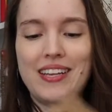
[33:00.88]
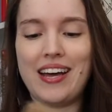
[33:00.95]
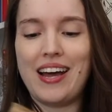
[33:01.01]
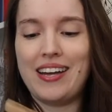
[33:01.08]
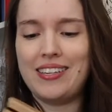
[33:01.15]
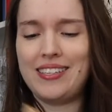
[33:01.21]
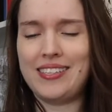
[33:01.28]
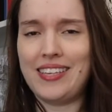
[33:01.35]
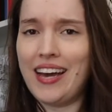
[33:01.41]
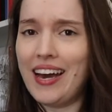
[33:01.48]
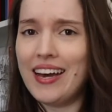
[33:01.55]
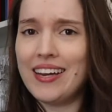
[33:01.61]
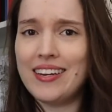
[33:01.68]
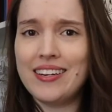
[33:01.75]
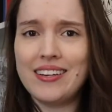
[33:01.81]
that I
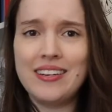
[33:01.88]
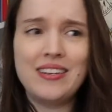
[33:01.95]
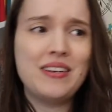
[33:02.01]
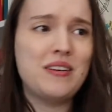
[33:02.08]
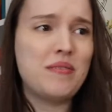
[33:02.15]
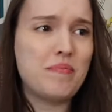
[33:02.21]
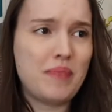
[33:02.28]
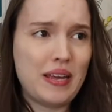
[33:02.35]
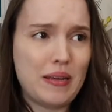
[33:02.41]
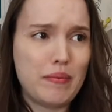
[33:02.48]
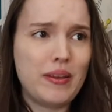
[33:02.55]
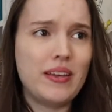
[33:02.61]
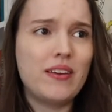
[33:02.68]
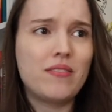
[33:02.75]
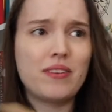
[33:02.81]
said
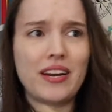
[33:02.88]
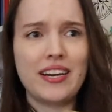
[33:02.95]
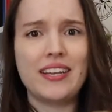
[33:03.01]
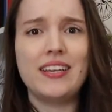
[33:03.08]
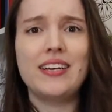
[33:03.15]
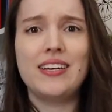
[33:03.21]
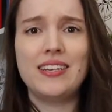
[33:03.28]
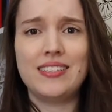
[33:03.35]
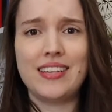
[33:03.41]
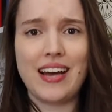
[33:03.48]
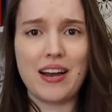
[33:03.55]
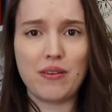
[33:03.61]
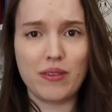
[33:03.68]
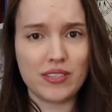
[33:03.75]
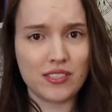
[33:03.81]
maybe already that
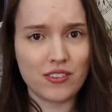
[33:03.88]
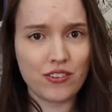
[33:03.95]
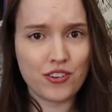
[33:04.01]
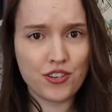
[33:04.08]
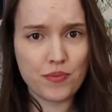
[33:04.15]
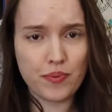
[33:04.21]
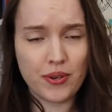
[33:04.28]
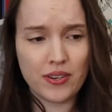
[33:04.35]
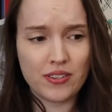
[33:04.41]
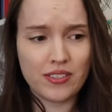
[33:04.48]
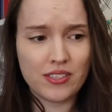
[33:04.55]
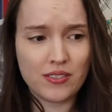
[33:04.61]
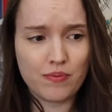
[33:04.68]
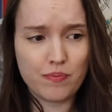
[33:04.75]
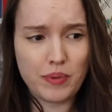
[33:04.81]
I wasn't going to put on
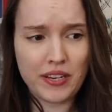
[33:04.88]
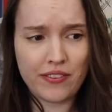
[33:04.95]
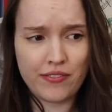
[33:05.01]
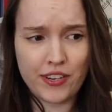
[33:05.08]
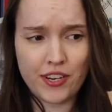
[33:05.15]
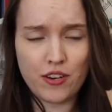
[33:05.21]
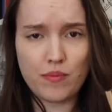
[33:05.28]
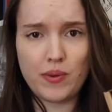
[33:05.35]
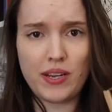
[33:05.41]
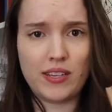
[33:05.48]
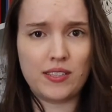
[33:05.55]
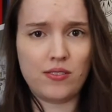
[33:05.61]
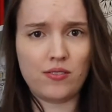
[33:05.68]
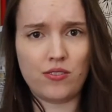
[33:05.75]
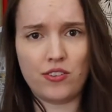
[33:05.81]
this video
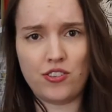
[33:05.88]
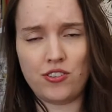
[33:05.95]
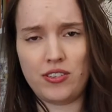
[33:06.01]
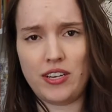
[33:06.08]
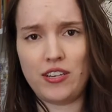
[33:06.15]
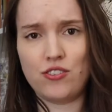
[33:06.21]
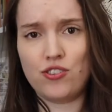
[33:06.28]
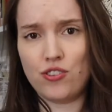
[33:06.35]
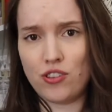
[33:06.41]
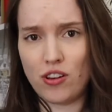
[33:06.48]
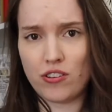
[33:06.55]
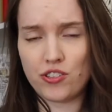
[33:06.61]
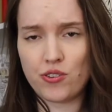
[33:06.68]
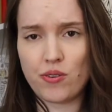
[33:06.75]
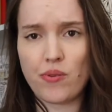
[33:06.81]
because it's going to take too
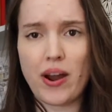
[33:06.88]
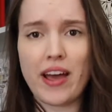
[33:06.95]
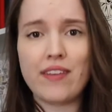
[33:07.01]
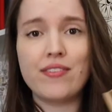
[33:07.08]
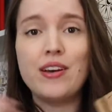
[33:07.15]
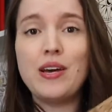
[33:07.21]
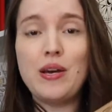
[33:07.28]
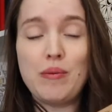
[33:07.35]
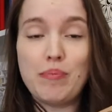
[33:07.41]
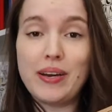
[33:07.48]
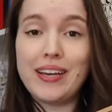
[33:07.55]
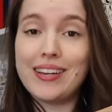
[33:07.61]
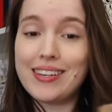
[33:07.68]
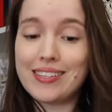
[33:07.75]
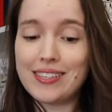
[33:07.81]
long to arrive, but
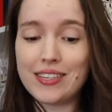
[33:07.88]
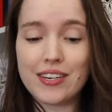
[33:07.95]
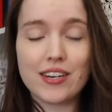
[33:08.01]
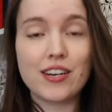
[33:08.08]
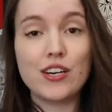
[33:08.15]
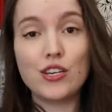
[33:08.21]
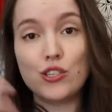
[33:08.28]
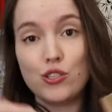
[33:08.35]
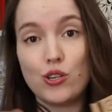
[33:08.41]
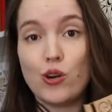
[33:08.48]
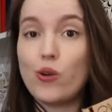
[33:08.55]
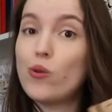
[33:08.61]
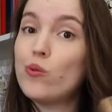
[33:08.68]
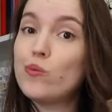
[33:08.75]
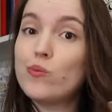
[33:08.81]
it is here,
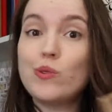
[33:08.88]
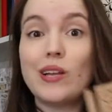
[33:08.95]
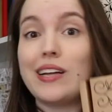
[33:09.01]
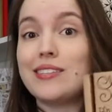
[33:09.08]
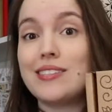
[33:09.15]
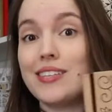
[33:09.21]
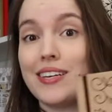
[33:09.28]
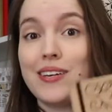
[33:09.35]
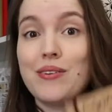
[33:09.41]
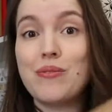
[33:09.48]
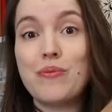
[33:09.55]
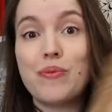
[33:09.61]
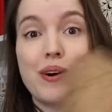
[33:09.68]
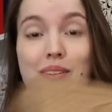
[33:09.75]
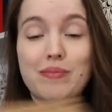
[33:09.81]
so let's see
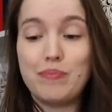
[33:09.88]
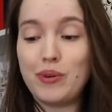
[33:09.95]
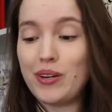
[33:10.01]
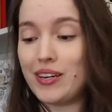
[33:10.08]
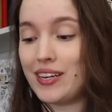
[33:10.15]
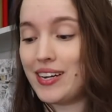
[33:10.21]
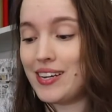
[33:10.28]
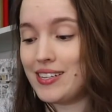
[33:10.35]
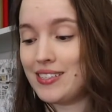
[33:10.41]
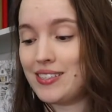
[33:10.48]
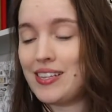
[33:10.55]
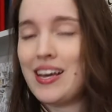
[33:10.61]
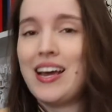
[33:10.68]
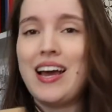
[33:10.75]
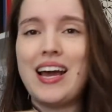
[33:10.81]
what book it is.
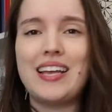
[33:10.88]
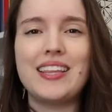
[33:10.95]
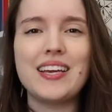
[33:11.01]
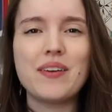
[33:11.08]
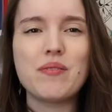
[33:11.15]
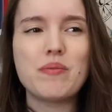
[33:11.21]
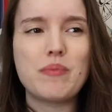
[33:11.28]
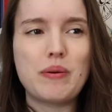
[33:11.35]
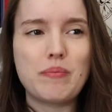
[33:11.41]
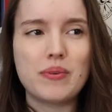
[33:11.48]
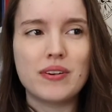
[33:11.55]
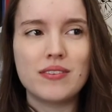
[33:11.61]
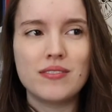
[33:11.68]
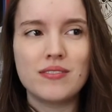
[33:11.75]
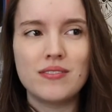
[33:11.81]
I think I
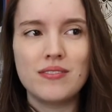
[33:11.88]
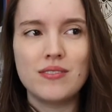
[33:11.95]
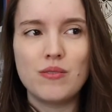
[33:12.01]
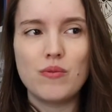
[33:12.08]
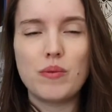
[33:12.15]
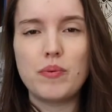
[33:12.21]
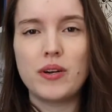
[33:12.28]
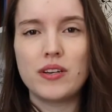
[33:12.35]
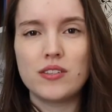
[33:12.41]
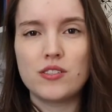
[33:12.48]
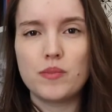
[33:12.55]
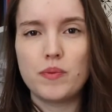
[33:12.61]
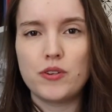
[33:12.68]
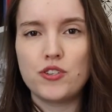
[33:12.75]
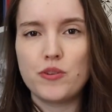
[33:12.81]
remember what book it's
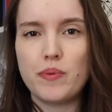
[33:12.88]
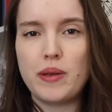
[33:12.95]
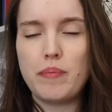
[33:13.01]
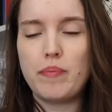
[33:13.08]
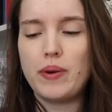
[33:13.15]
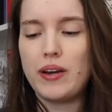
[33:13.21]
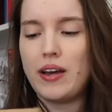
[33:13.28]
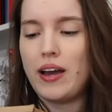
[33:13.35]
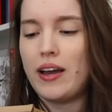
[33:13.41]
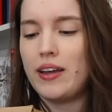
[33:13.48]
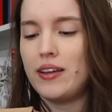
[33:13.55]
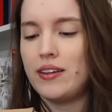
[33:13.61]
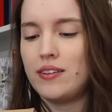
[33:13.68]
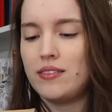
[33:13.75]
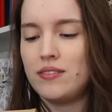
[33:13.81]
supposed to be, but
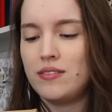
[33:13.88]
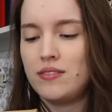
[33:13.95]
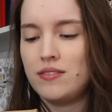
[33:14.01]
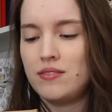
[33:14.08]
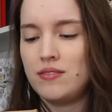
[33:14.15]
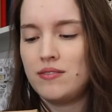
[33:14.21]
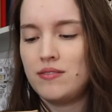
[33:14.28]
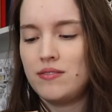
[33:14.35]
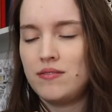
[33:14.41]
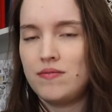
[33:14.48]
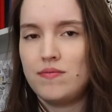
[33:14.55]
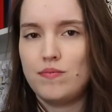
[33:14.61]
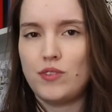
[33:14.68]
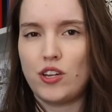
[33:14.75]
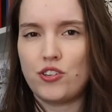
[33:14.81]
I'm
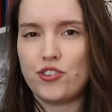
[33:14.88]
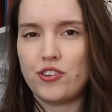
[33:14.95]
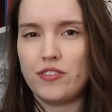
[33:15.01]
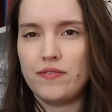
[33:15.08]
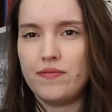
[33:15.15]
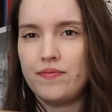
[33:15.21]
not sure.